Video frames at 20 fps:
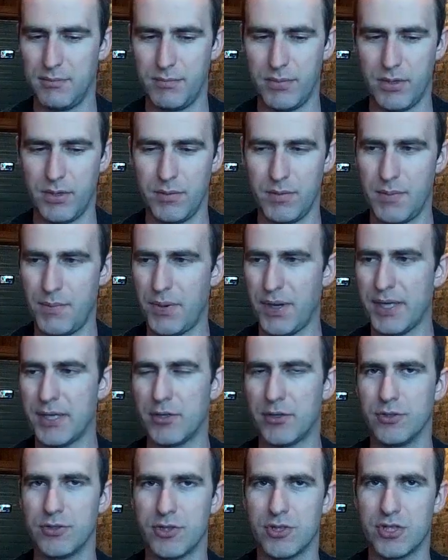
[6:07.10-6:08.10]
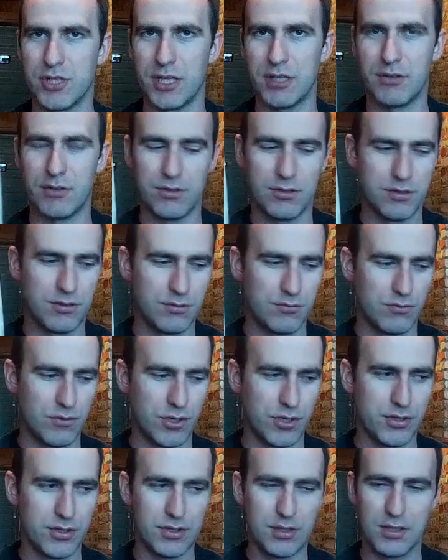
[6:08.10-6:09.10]
but it'd be pretty cool just sitting
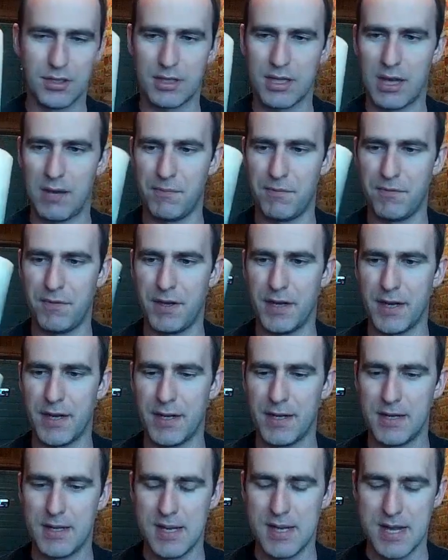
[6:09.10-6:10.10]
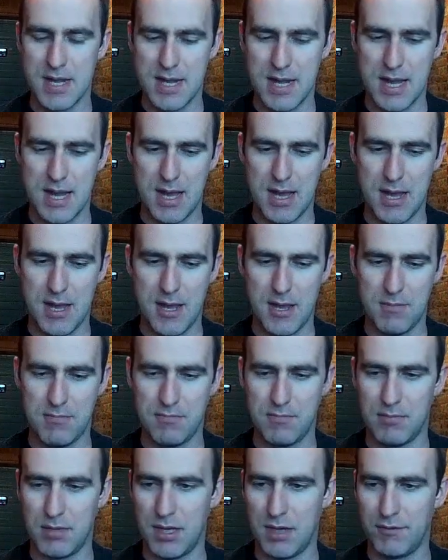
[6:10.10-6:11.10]
round the campfire,
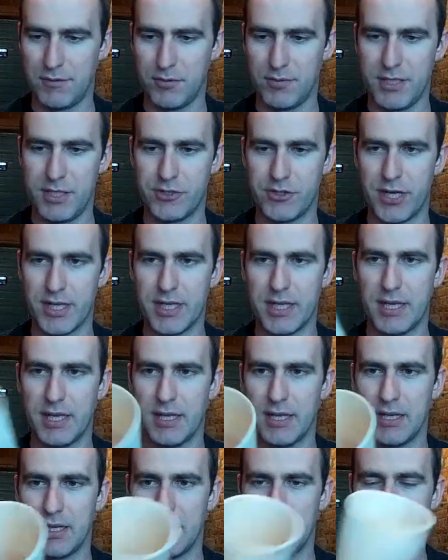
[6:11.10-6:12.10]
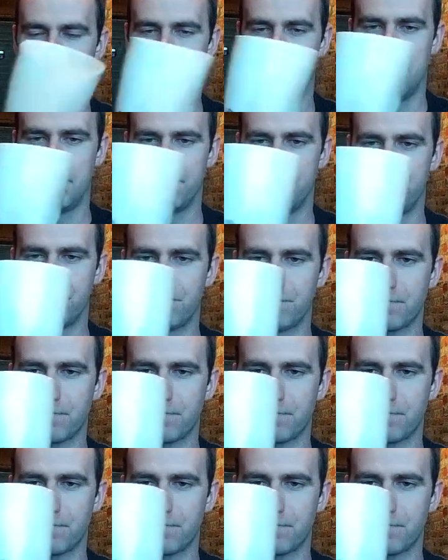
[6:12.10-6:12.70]
having a wee drink, and